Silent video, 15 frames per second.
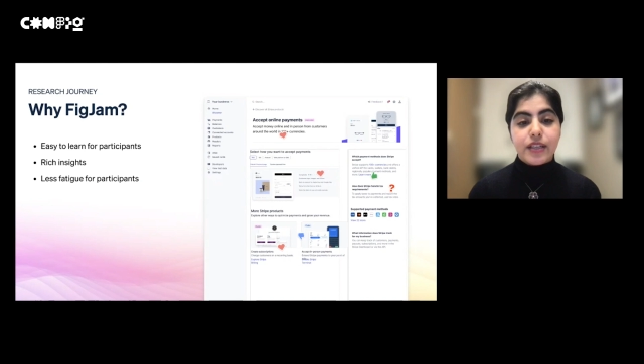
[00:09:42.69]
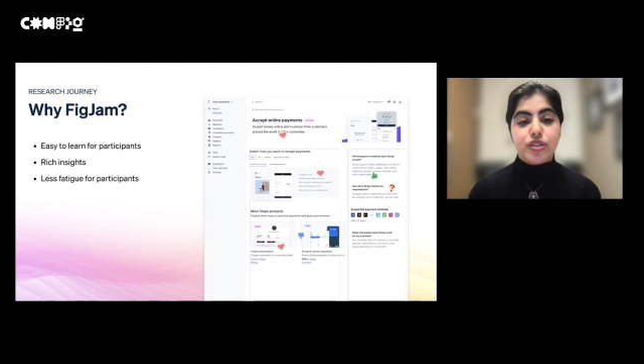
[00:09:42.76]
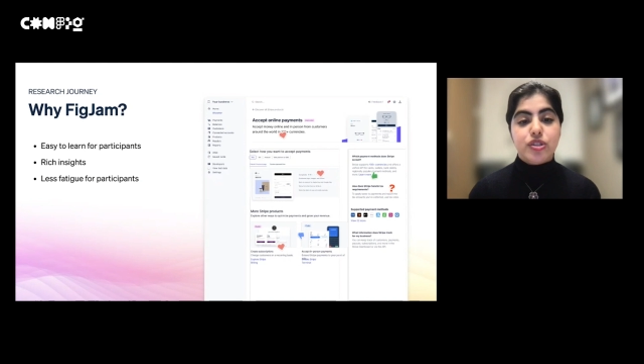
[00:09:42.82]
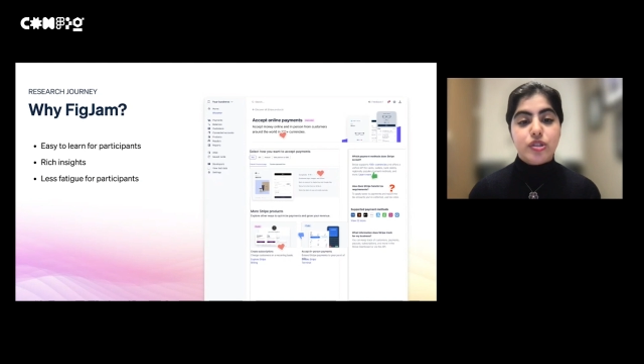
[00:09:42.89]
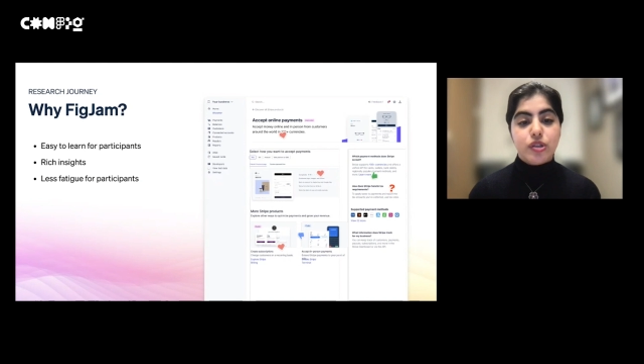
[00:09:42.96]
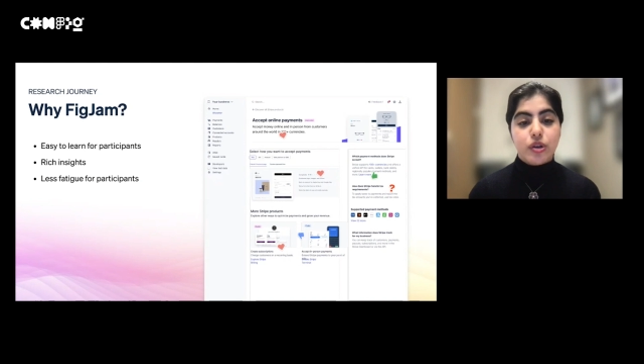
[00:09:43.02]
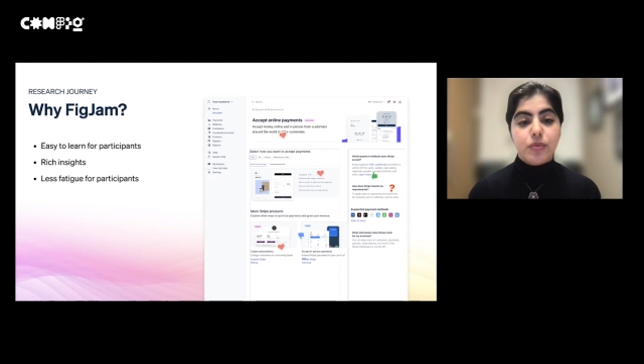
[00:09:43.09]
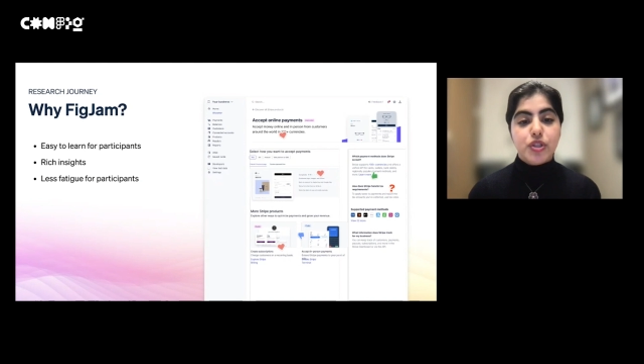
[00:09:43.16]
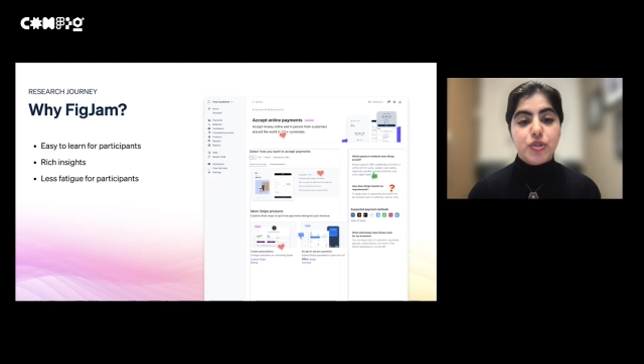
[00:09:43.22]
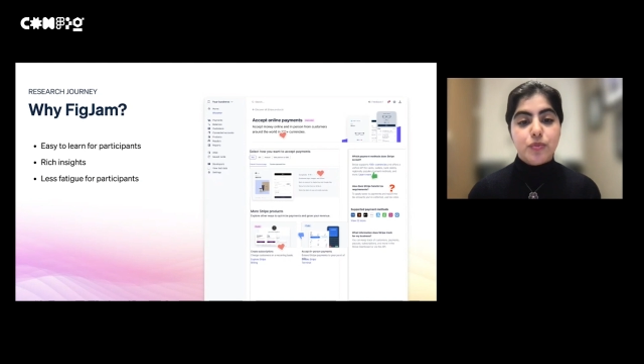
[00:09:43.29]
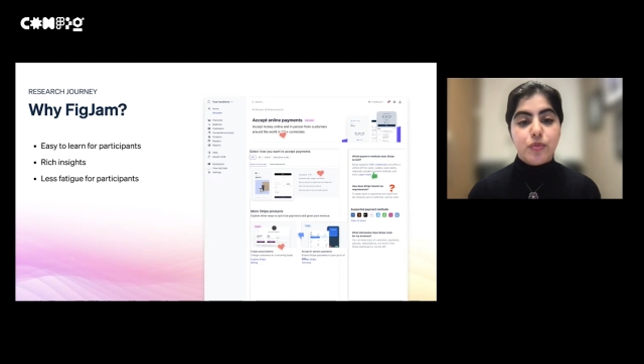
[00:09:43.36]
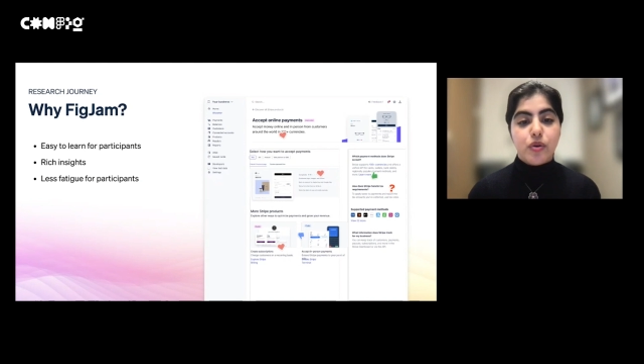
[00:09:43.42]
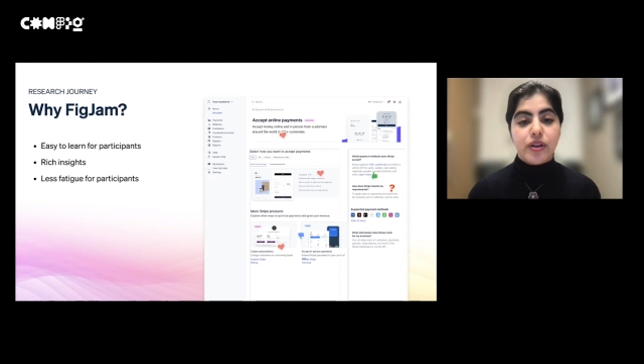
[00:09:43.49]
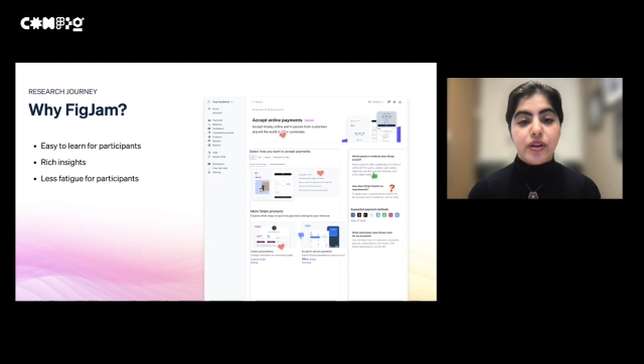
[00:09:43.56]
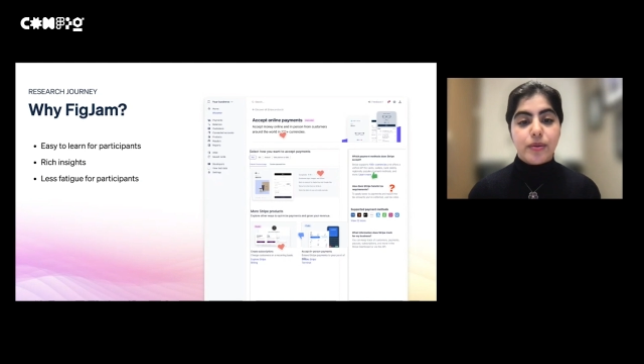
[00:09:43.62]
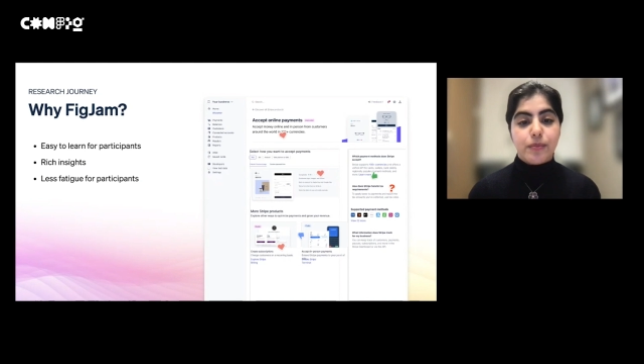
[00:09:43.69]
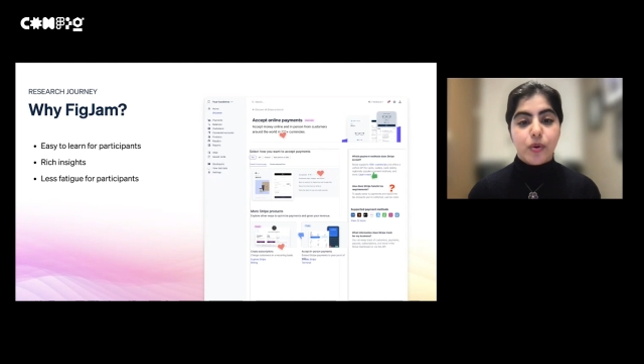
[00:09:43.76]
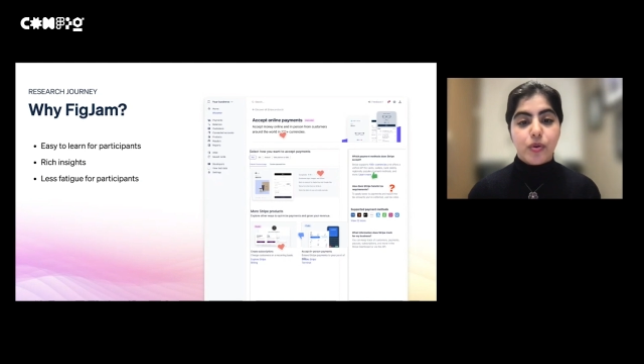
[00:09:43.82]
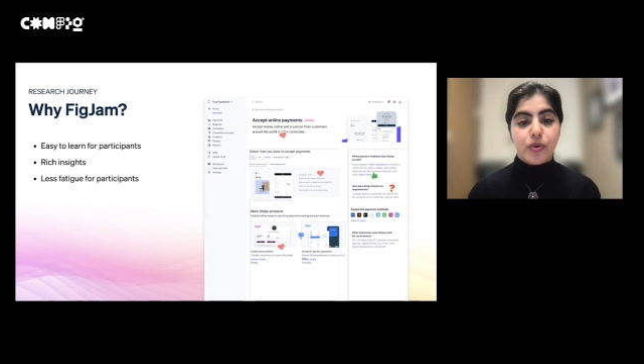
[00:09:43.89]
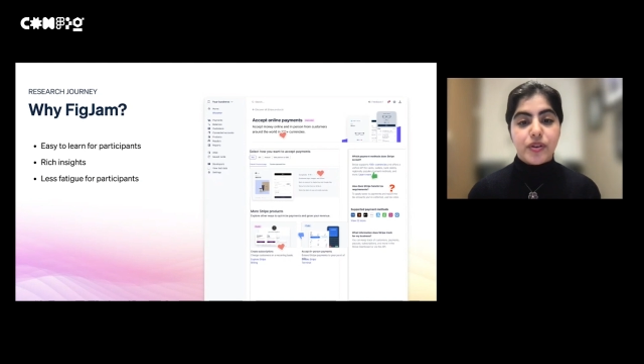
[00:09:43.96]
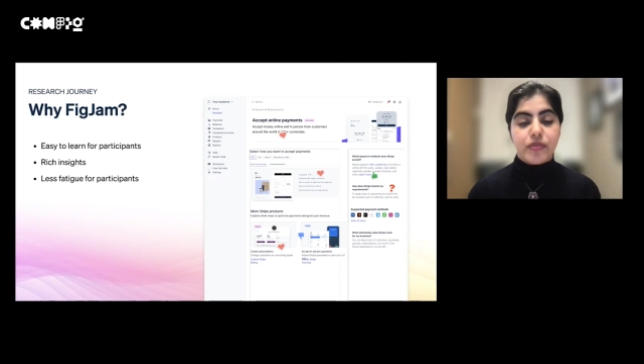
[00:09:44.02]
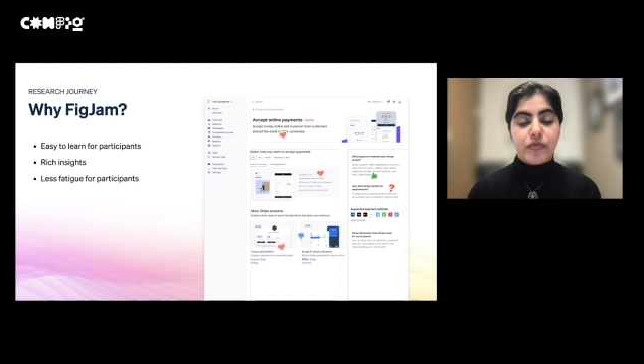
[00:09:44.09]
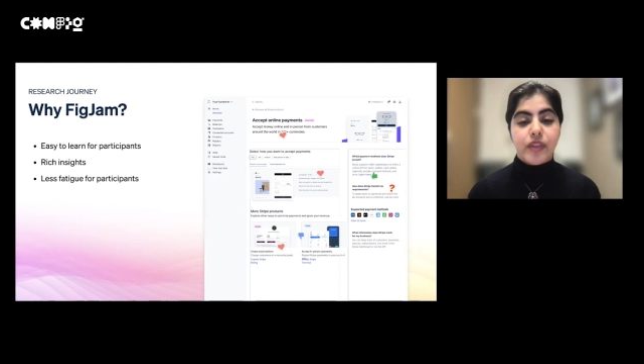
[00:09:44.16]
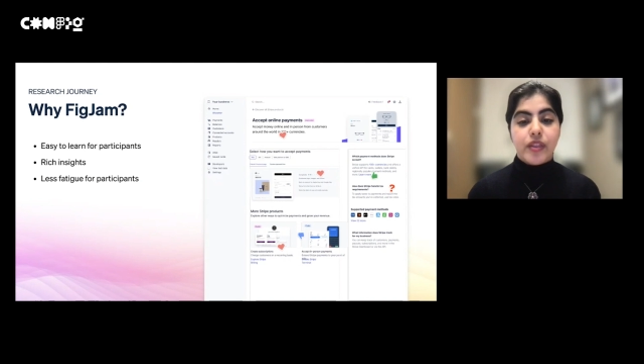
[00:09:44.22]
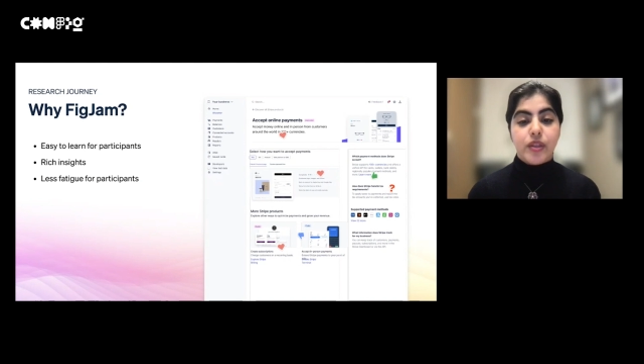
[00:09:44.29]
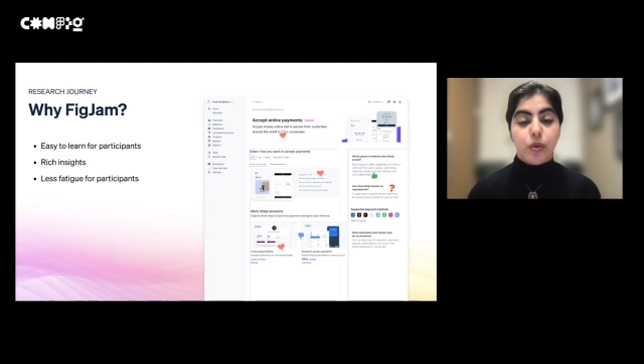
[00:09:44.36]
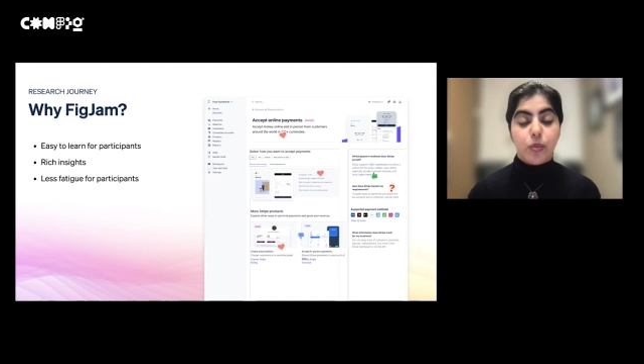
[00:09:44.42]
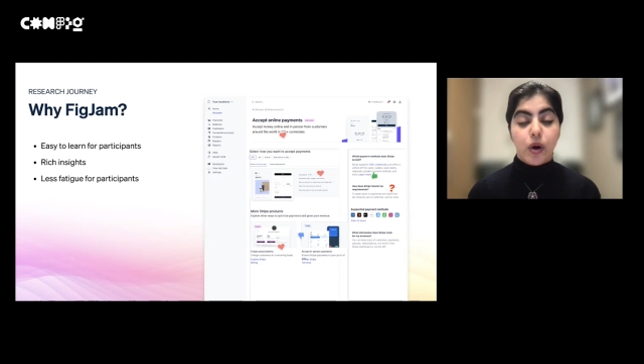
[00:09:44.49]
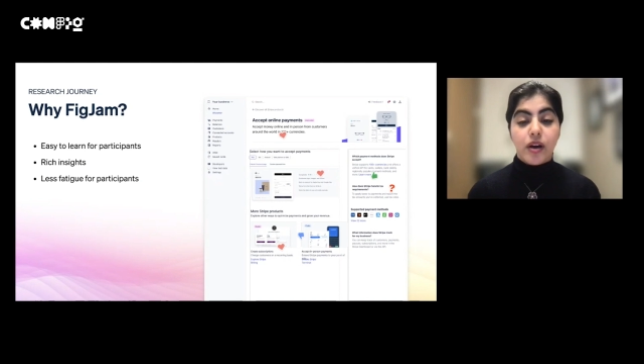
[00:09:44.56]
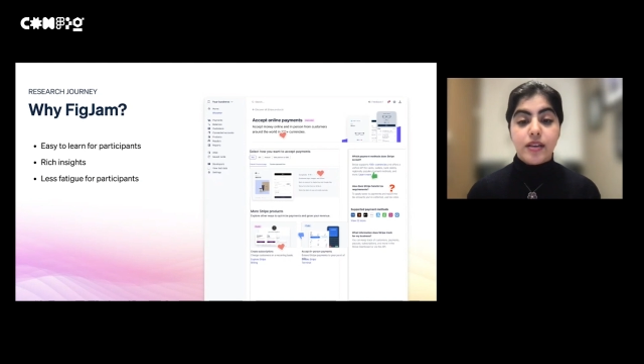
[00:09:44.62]
is so much more important than
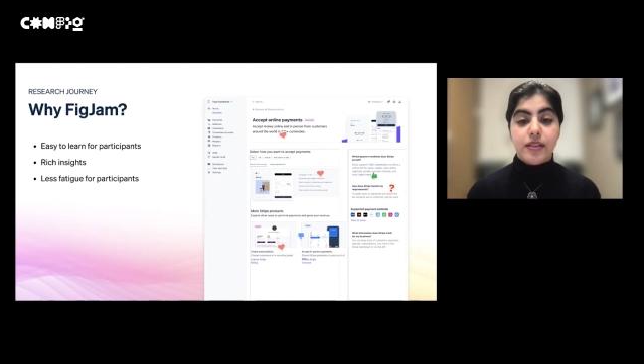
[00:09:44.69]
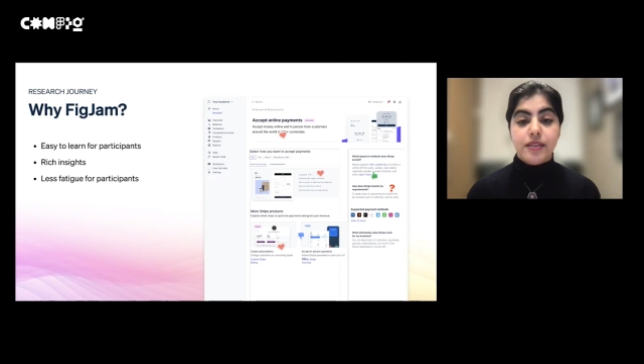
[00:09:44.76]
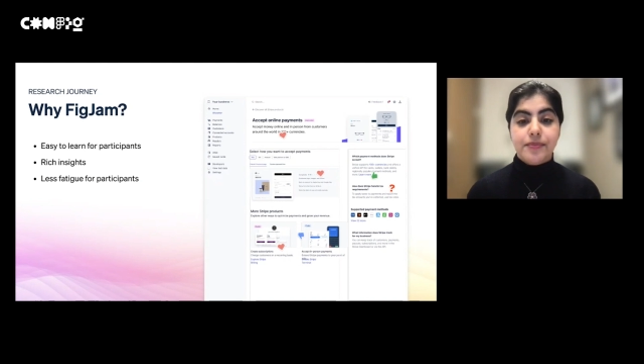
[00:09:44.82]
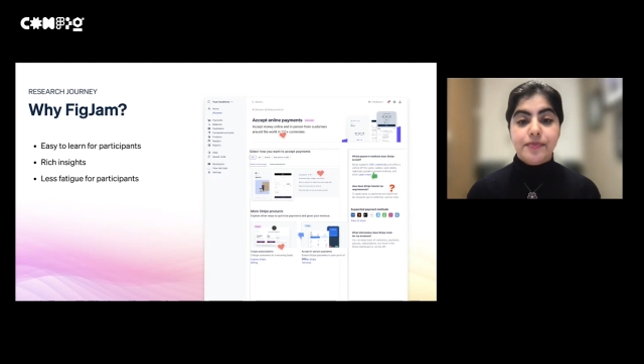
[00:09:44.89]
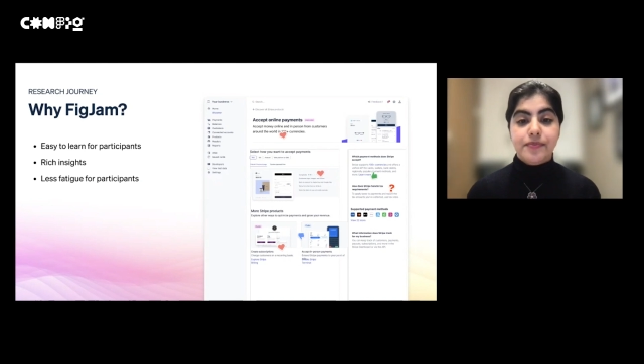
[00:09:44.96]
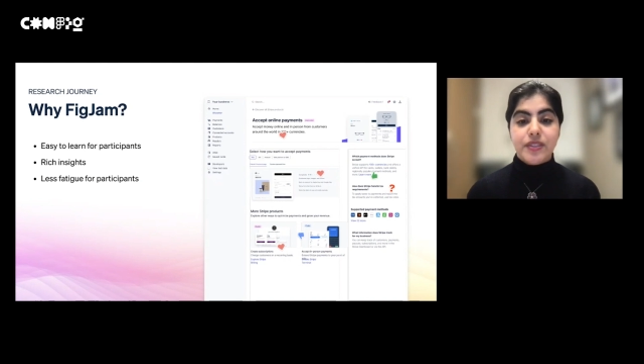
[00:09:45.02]
the what,